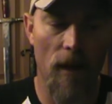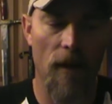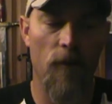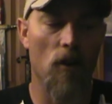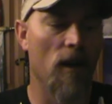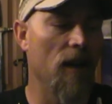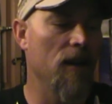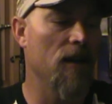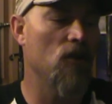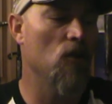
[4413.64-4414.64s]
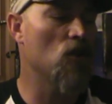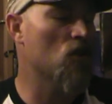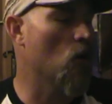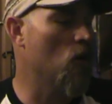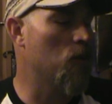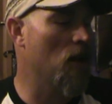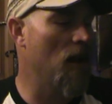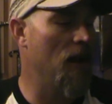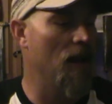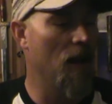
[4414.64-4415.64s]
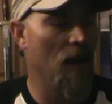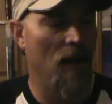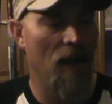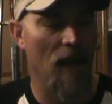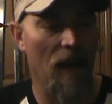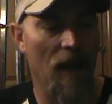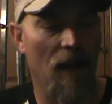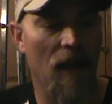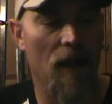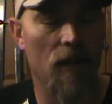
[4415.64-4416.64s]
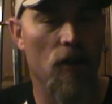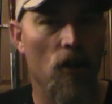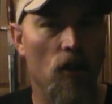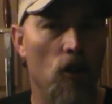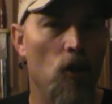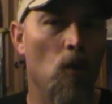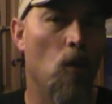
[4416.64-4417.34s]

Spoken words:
it, if you're getting into solo play and you